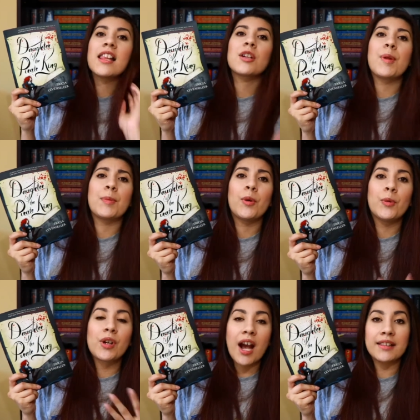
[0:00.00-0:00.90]
A lot of people
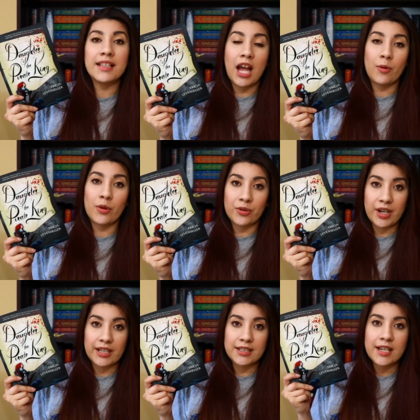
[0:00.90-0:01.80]
who got the Owl
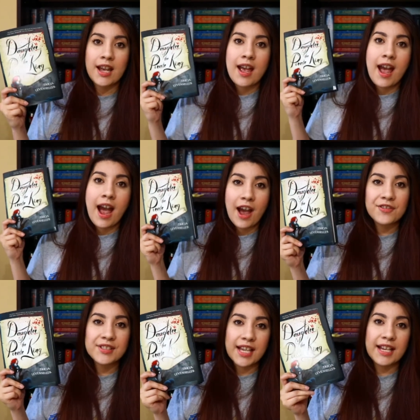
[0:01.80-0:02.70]
Crate have
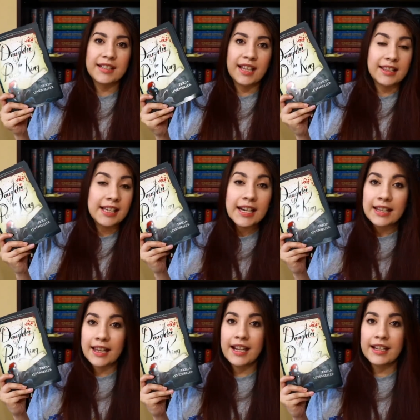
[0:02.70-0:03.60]
said that they
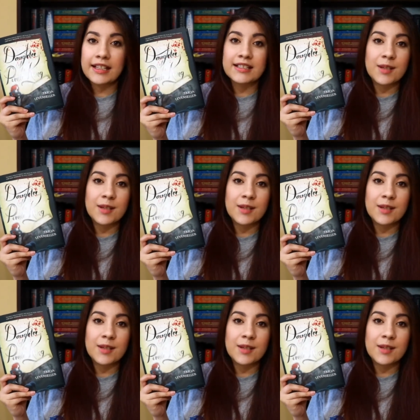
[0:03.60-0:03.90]
didn't like it.